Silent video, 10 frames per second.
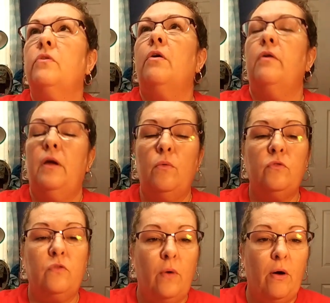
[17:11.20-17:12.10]
Alright,
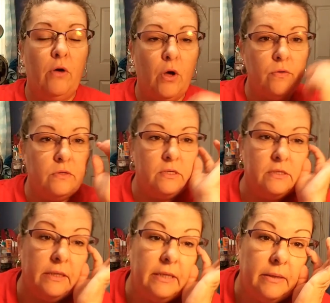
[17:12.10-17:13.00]
so while
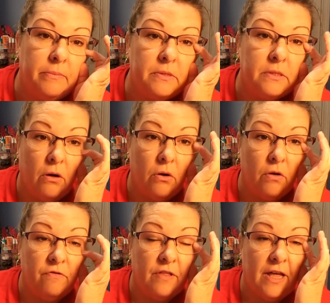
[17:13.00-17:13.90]
Cozy's limbs are
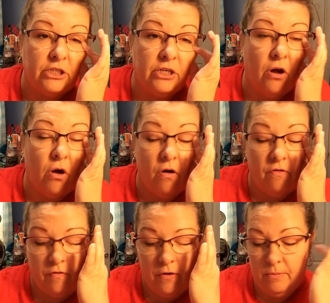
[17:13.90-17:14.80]
flashing
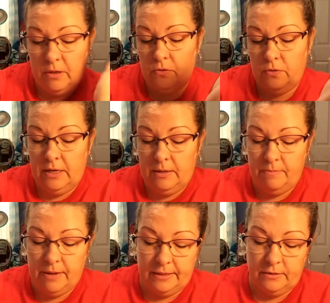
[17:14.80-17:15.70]
off, I'm going to go ahead and
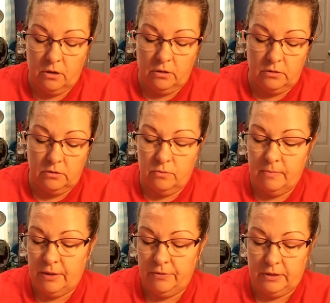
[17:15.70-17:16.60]
bake Scarlett's little
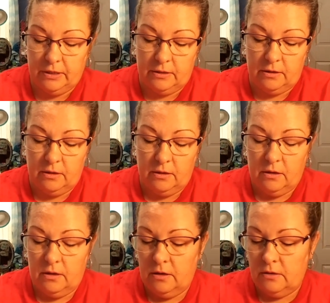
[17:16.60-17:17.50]
mouth again.
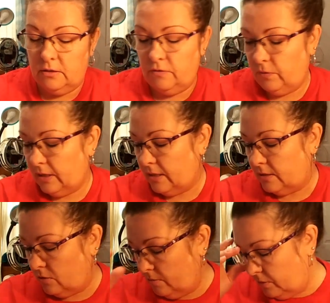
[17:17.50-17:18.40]
See if we can't
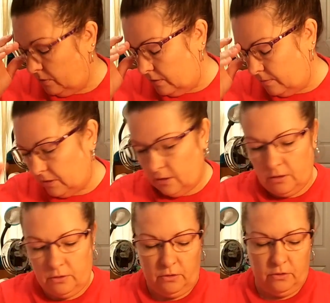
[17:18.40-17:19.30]
start building up the
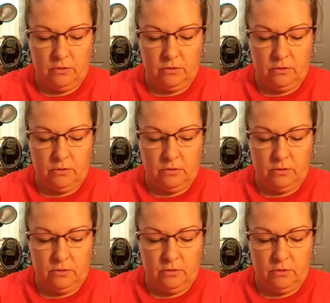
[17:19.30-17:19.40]
color.